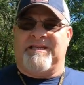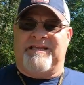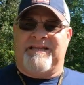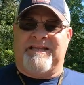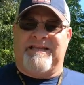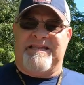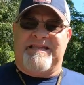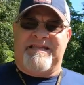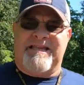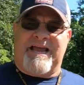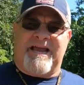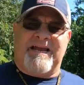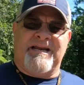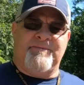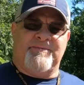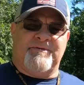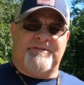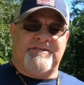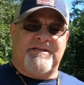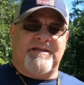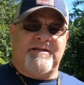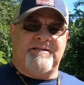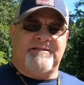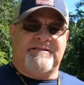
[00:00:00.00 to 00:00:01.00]

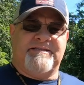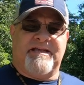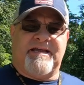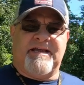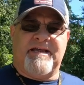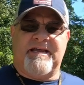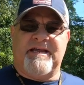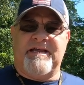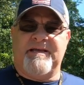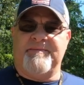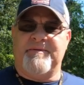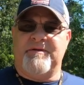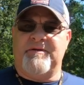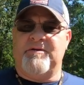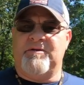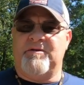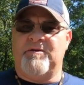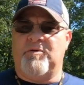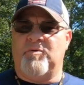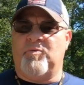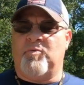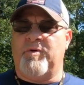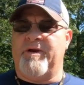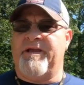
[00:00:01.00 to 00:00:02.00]
90% of the time
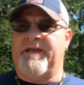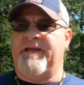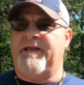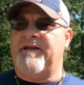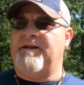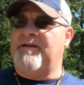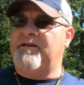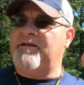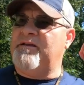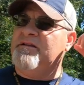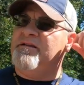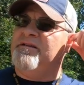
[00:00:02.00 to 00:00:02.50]
when